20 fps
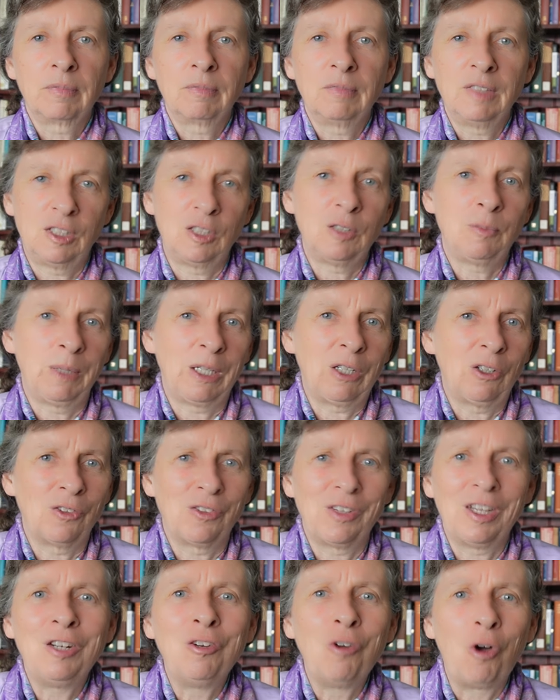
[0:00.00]
This is
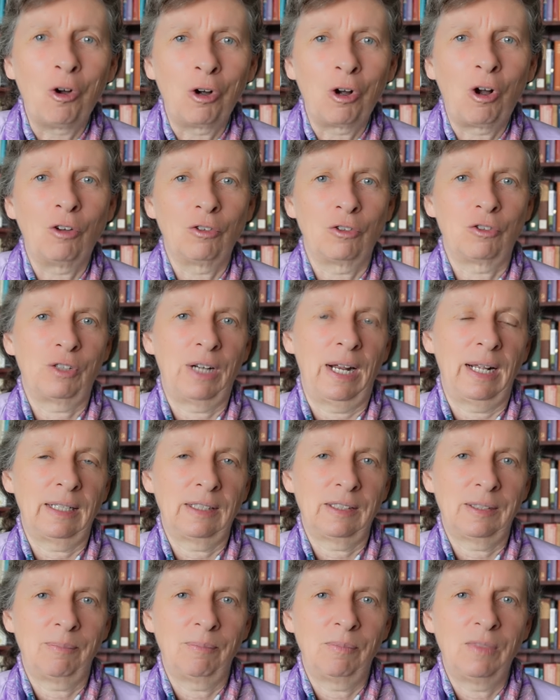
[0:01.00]
because they're not
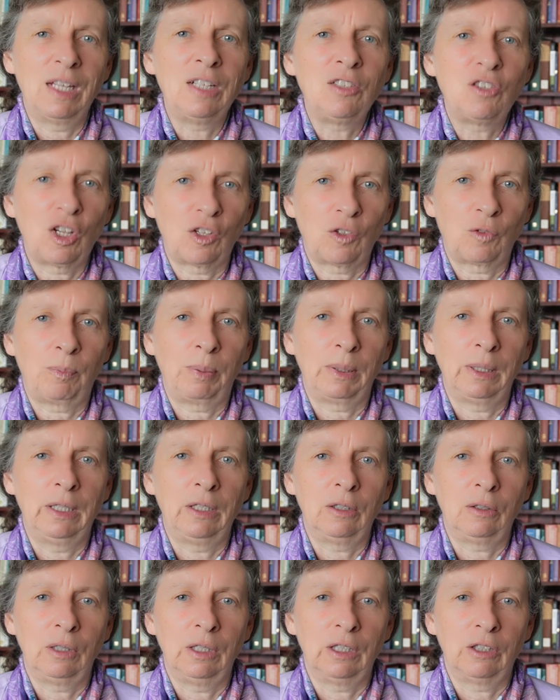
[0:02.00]
contracts, they're just
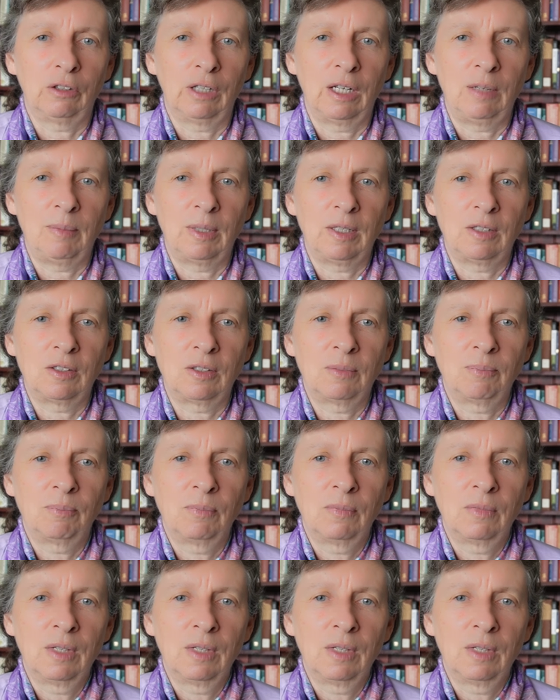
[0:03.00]
political agreements.